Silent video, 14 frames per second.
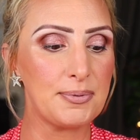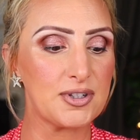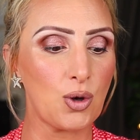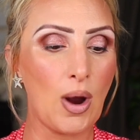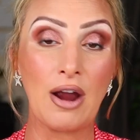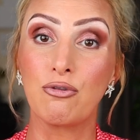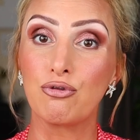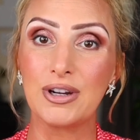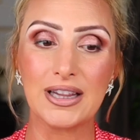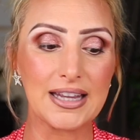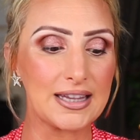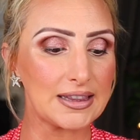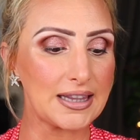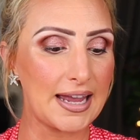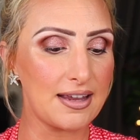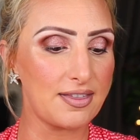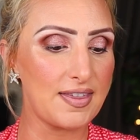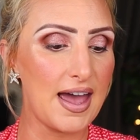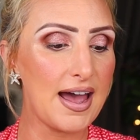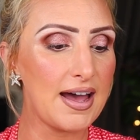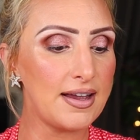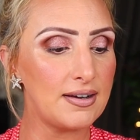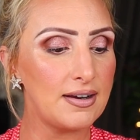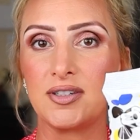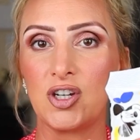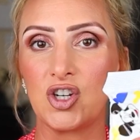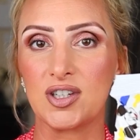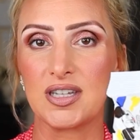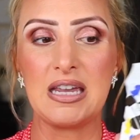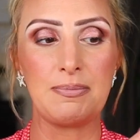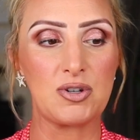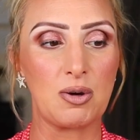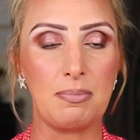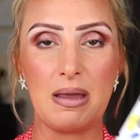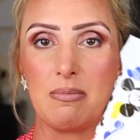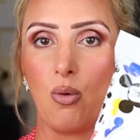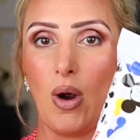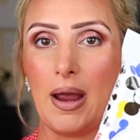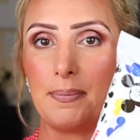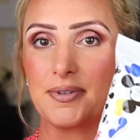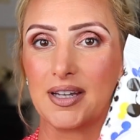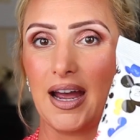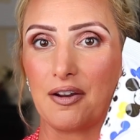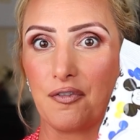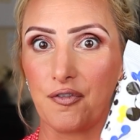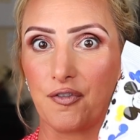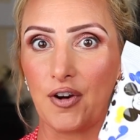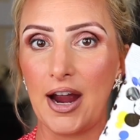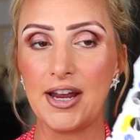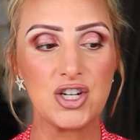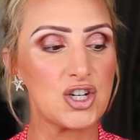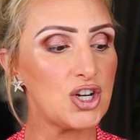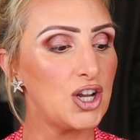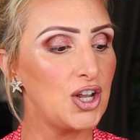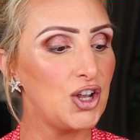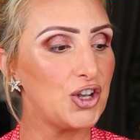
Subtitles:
so I really like that it just keeps your baby wipes kind of fresh.